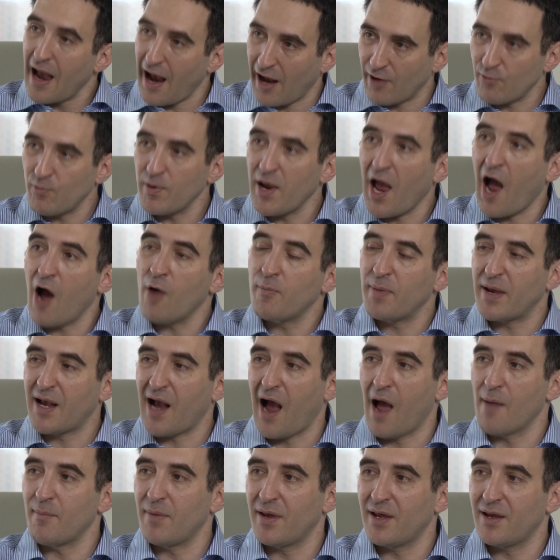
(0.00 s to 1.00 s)
And we are
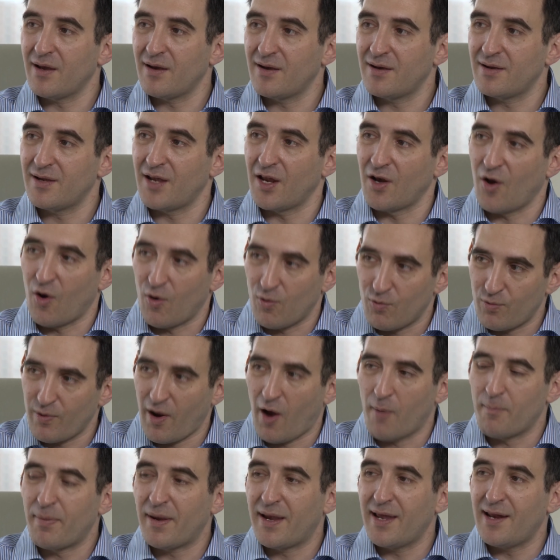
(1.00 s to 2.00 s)

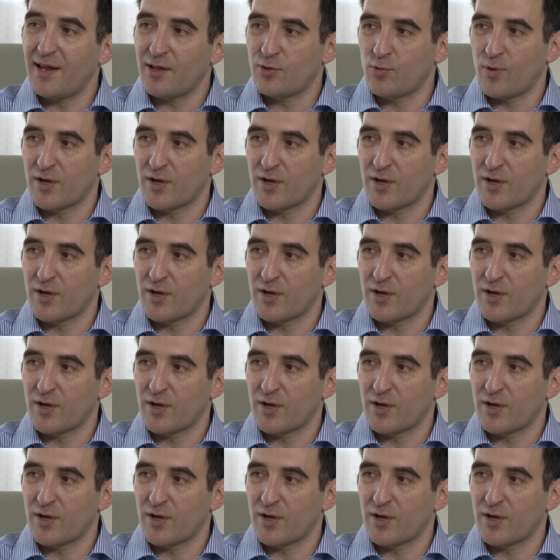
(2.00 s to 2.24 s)
beginning